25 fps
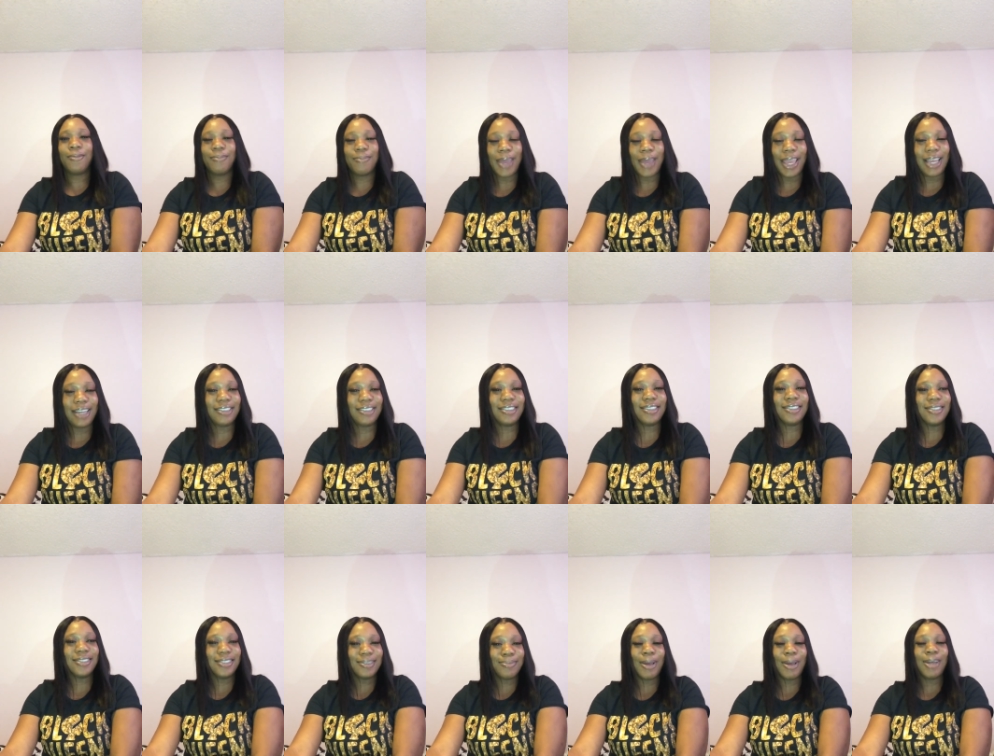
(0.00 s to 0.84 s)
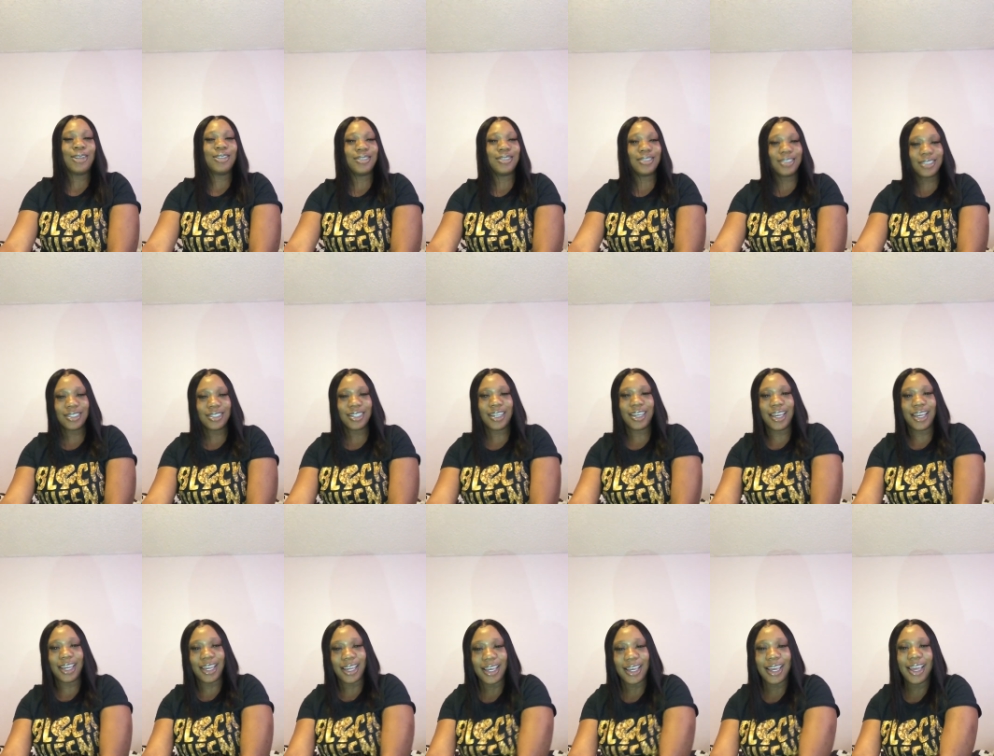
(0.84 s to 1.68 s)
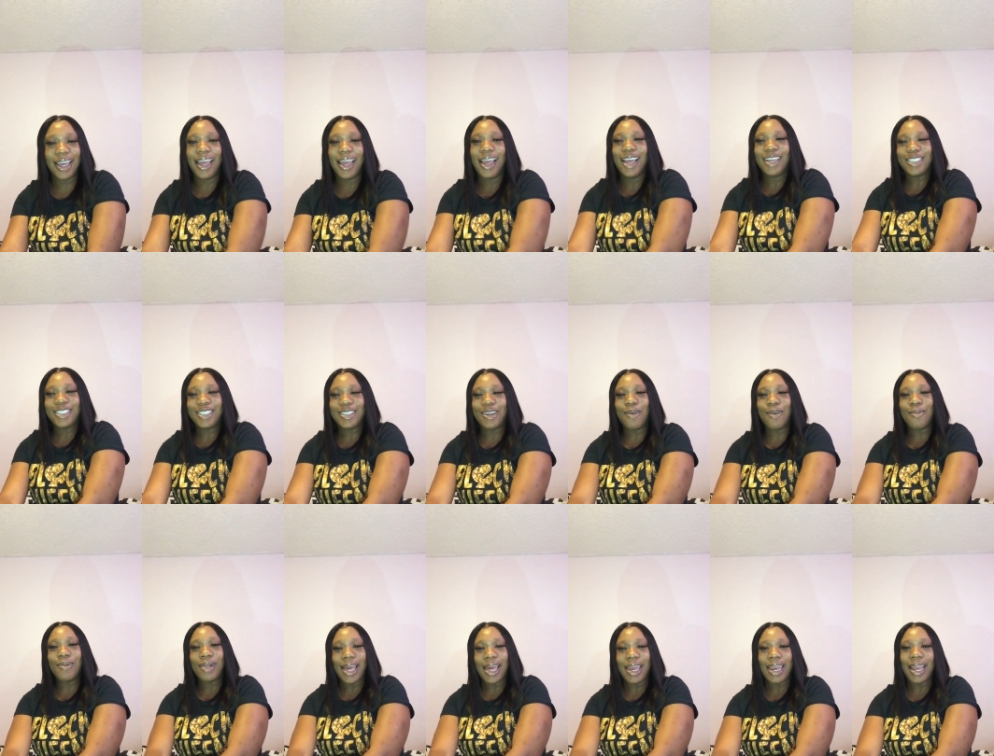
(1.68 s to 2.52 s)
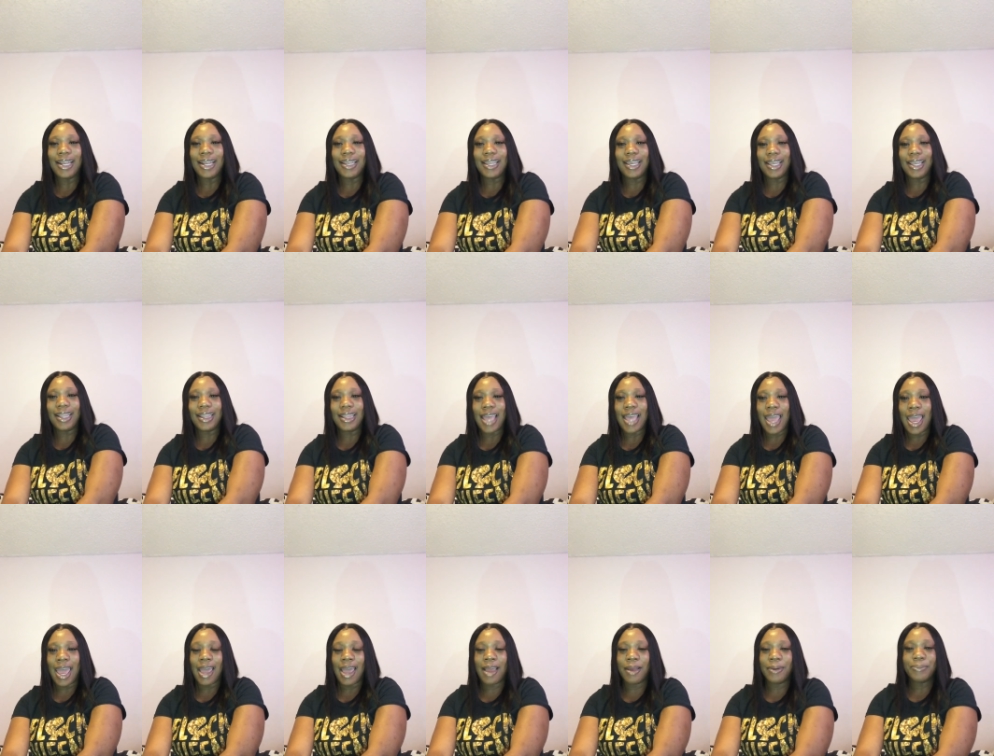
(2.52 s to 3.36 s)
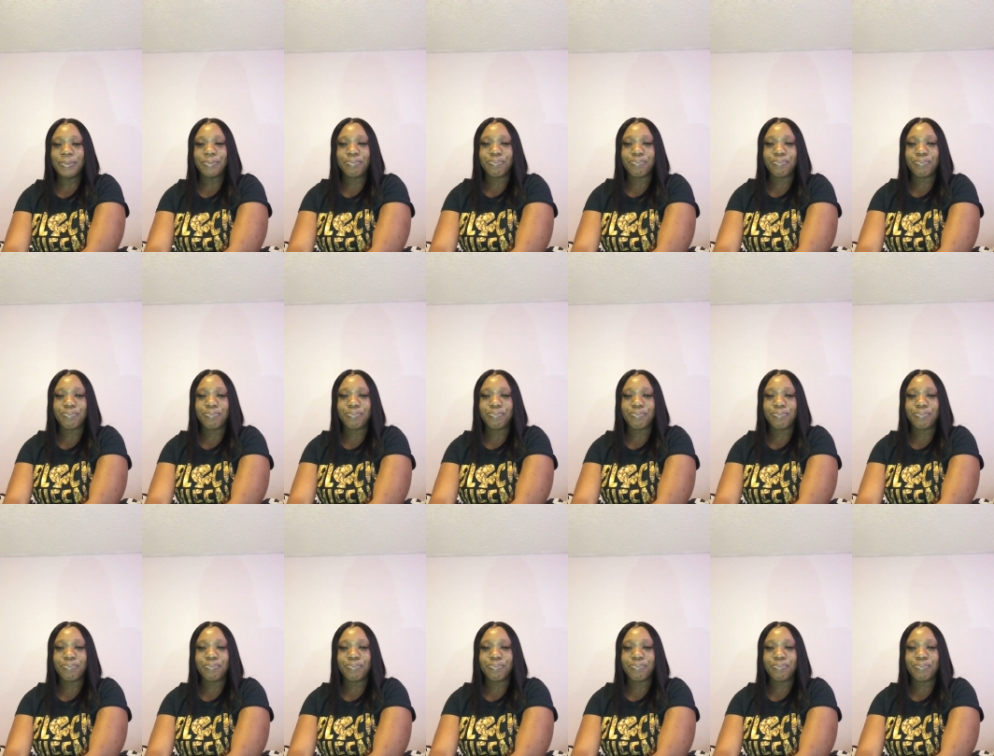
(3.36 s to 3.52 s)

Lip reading: patience is the key. So I'm glad I did that.